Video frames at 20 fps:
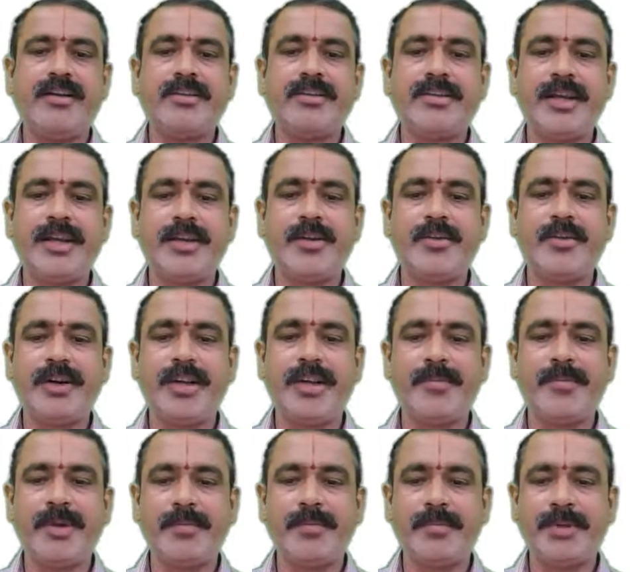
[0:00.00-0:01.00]

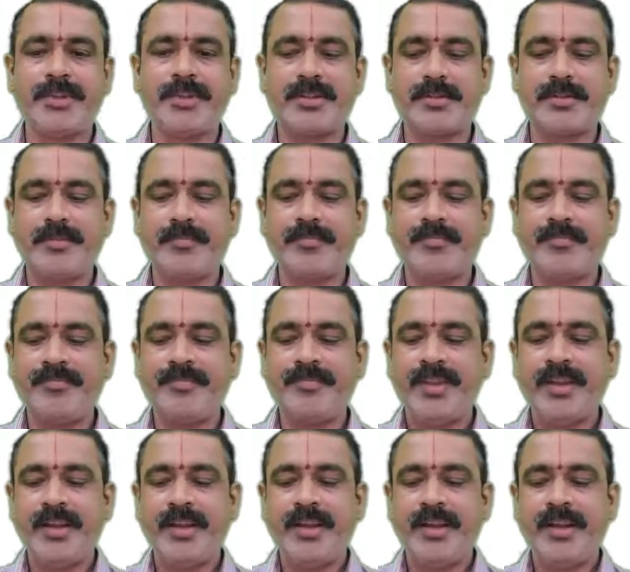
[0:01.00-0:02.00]
security
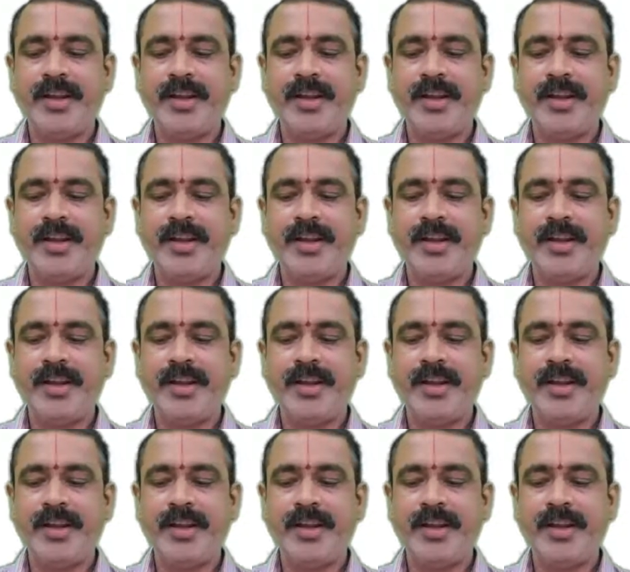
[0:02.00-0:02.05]
purpose.